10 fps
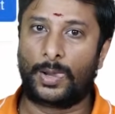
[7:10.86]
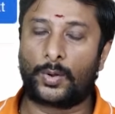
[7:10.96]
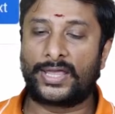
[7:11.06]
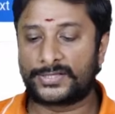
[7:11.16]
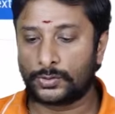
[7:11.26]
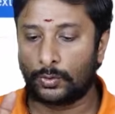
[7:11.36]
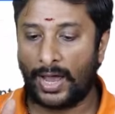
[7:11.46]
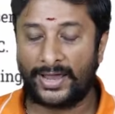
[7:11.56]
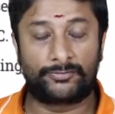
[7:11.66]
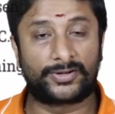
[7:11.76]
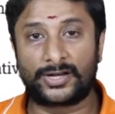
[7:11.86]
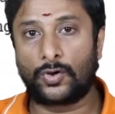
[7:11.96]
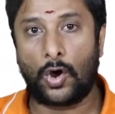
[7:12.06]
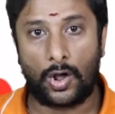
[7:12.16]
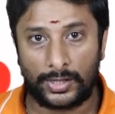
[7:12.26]
Okay, so I've written
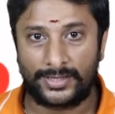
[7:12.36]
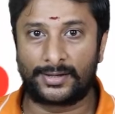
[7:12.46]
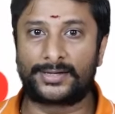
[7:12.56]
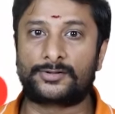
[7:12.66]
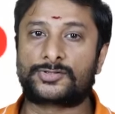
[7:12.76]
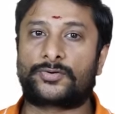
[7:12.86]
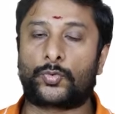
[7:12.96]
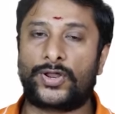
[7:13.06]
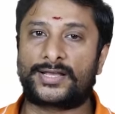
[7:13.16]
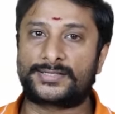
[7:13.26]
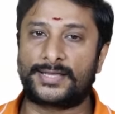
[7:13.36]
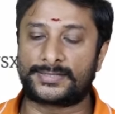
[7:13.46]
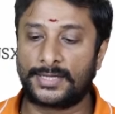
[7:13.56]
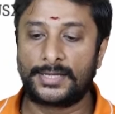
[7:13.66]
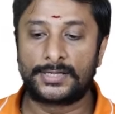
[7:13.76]
all the articles on
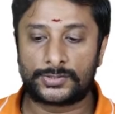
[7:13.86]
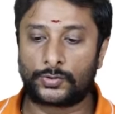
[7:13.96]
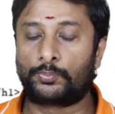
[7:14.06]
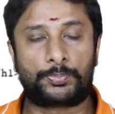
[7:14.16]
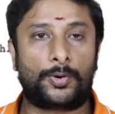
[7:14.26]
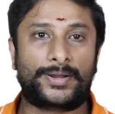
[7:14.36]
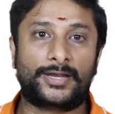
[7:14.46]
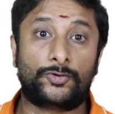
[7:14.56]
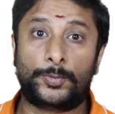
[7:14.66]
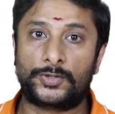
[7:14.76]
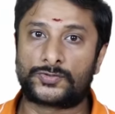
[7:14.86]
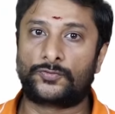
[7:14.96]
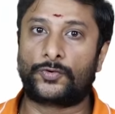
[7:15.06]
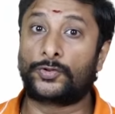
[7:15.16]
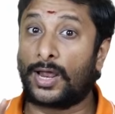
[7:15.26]
React.Js, so probably it will be
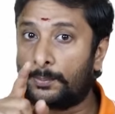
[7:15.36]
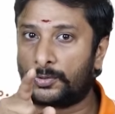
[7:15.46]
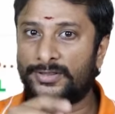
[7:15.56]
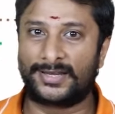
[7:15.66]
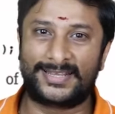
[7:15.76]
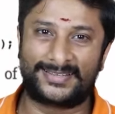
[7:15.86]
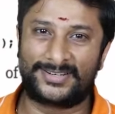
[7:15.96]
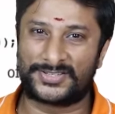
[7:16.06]
useful for you. I'll put the link in the